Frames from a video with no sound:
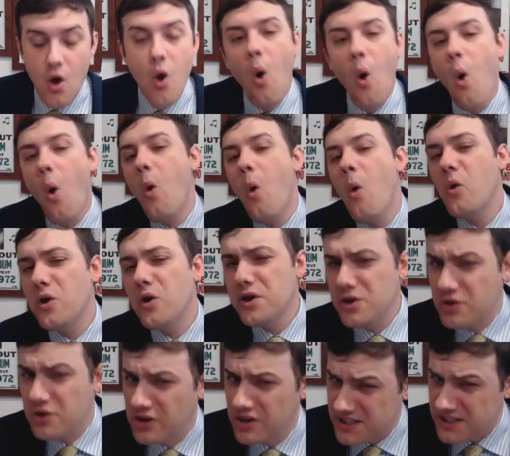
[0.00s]
Or
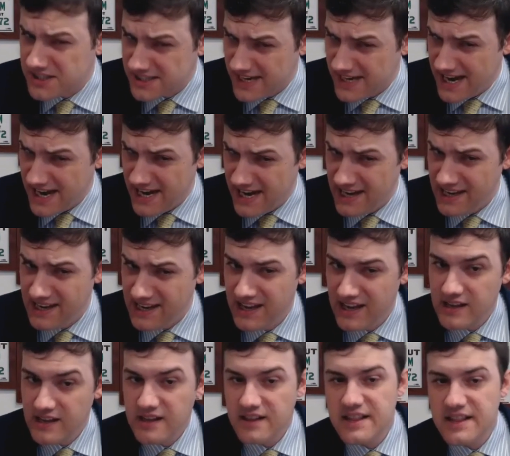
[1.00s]
you could say
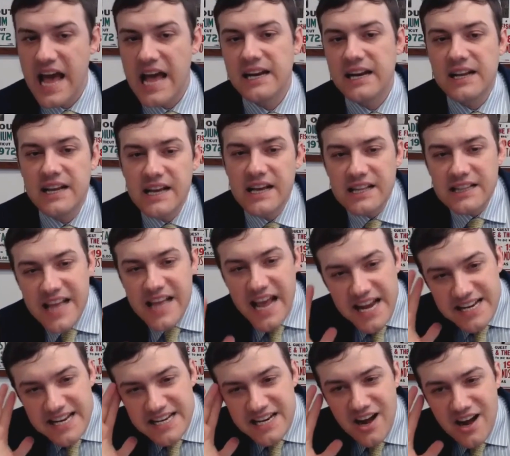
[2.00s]
that
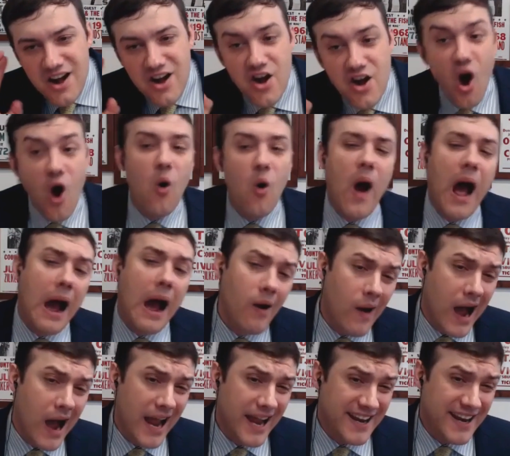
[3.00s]
they didn't know how
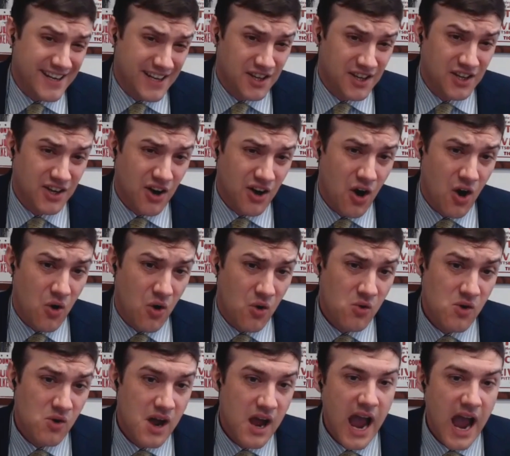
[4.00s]
high it could
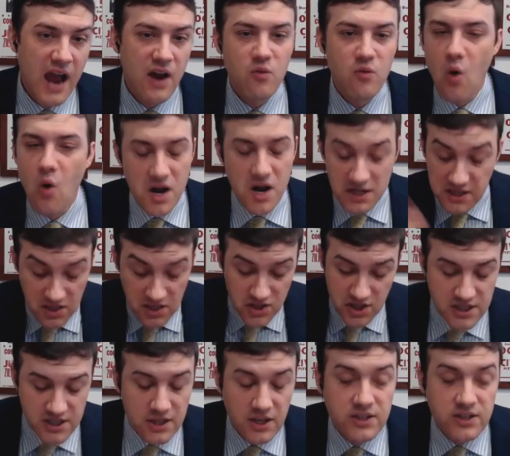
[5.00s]
go and wanted to
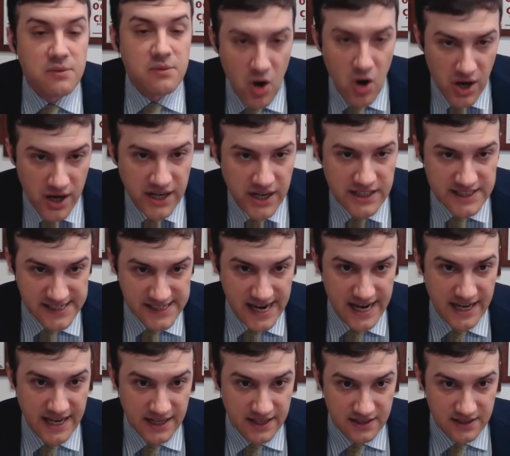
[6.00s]
just let the market
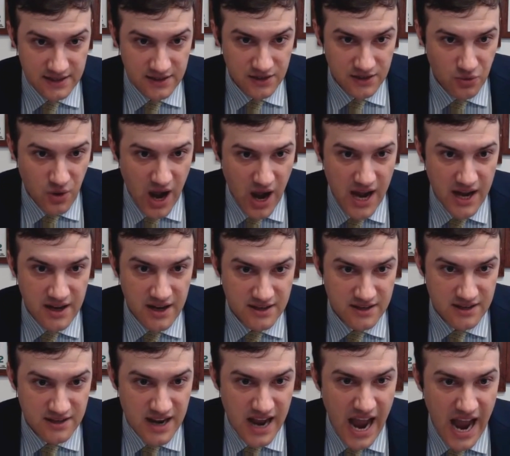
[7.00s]
set it, right?
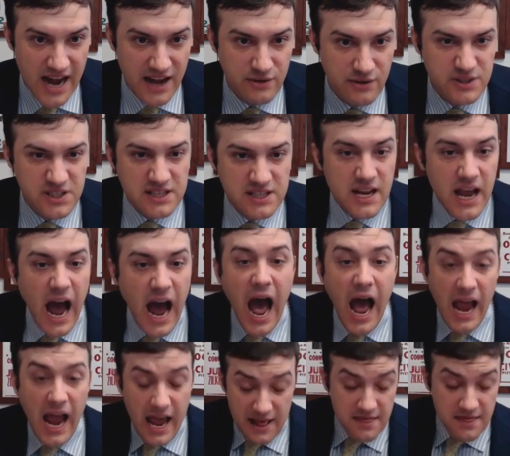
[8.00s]
And it was
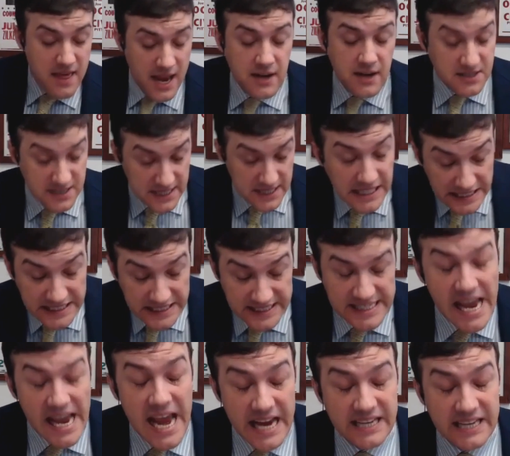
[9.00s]
high. They did
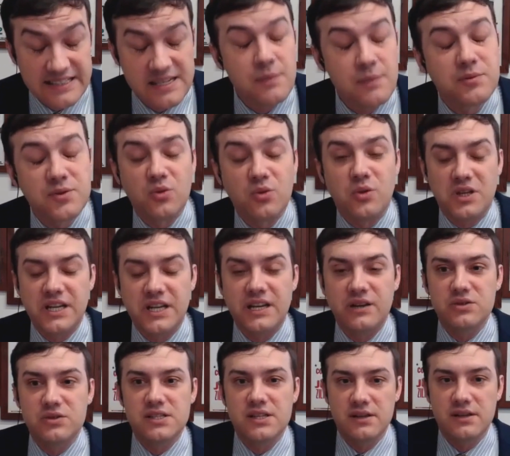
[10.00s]
say subsequently it
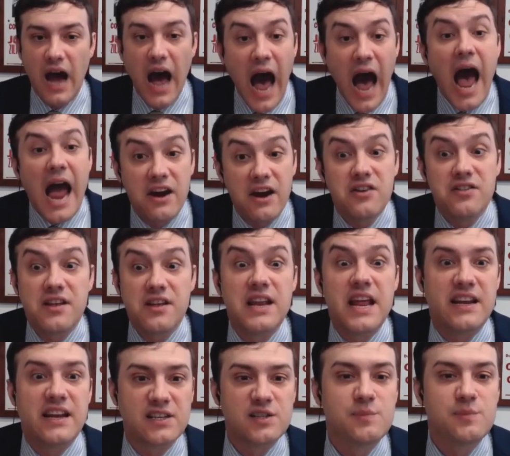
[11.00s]
was higher than
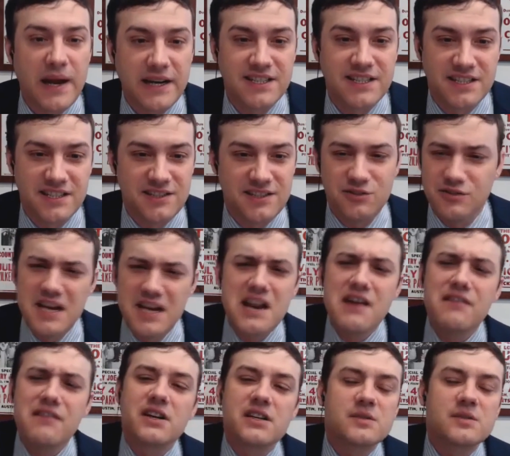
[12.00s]
they expected it to. They
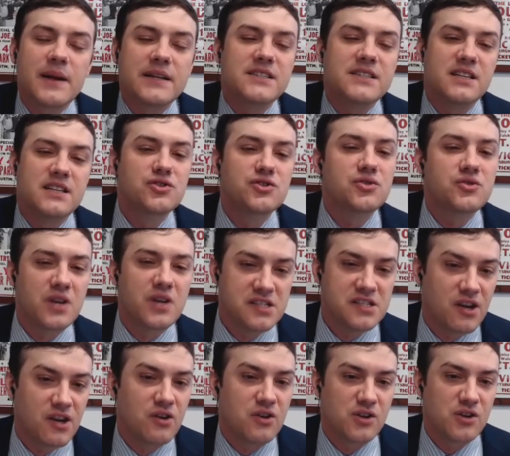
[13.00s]
never expected interest rates
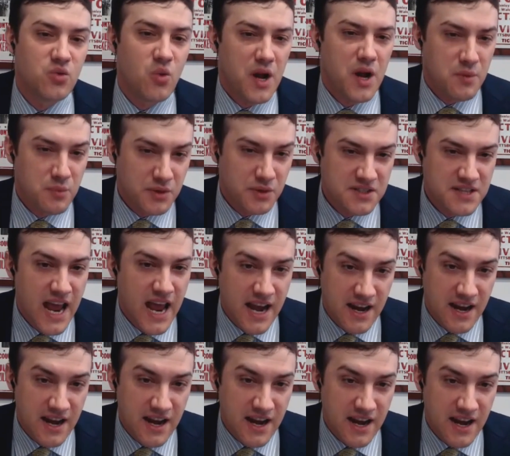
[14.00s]
to go to 20%,
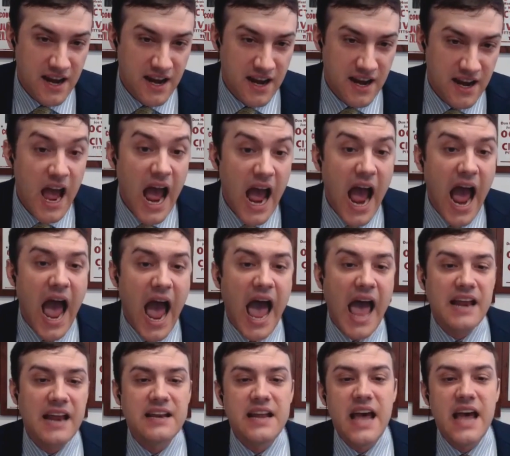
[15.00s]
right?
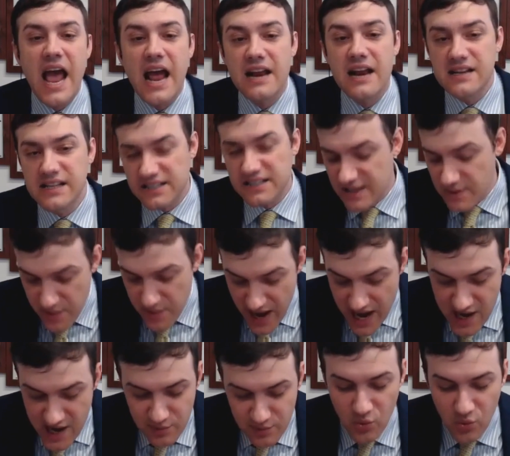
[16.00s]
And it's
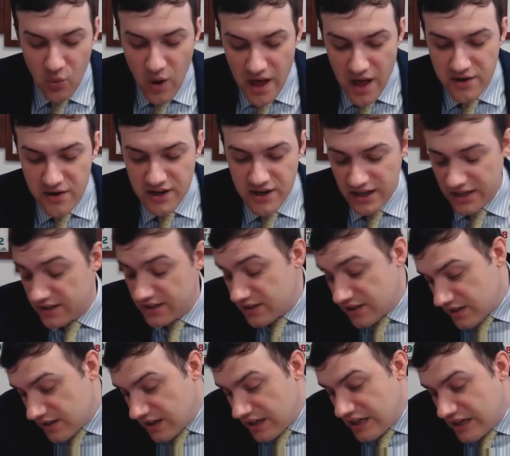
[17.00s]
debatable whether,
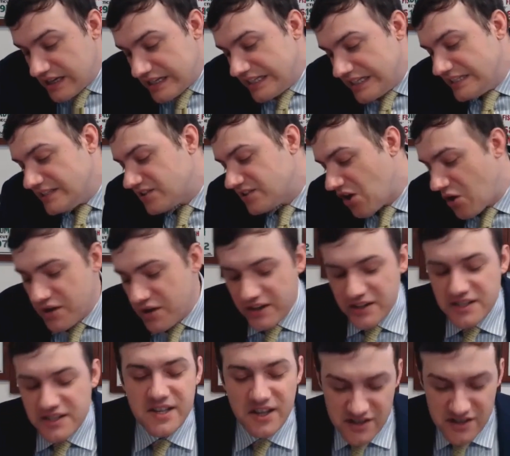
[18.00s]
and so
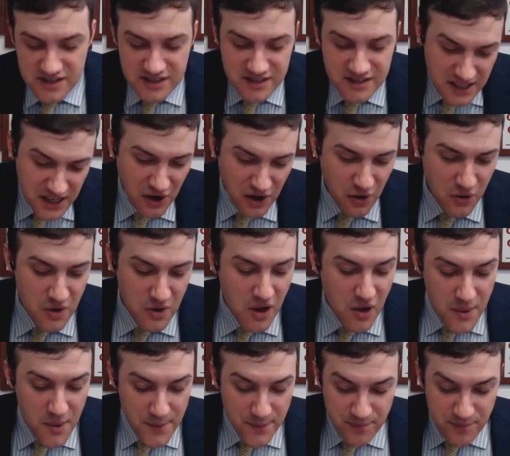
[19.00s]
there's
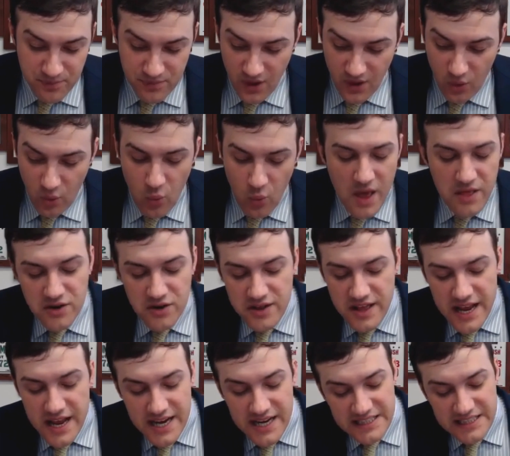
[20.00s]
whether
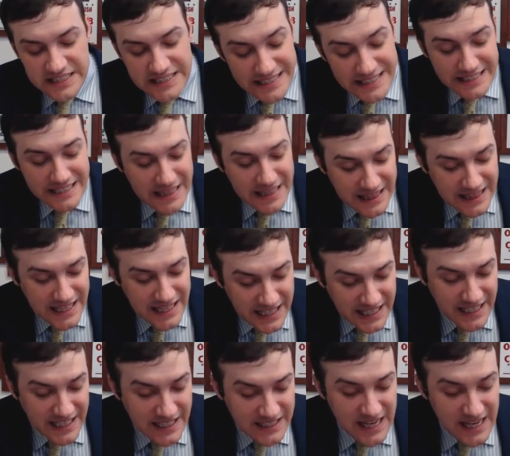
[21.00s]
they didn't
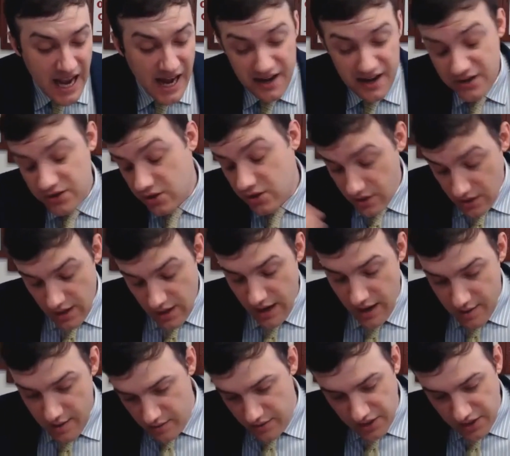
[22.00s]
think it, and
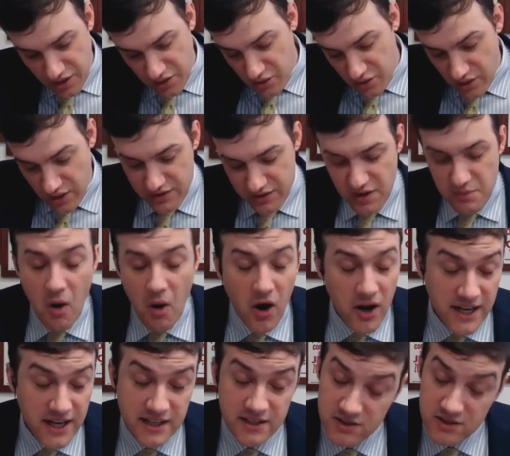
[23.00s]
the
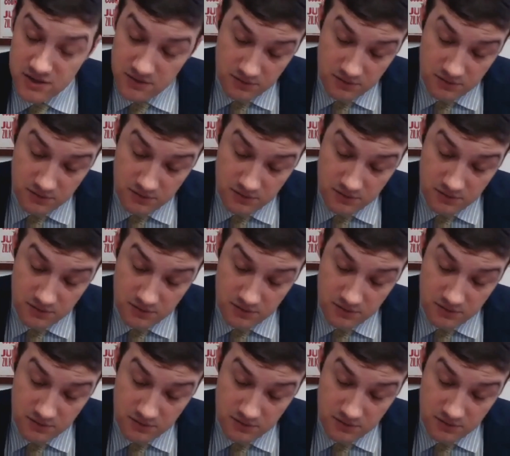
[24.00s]
market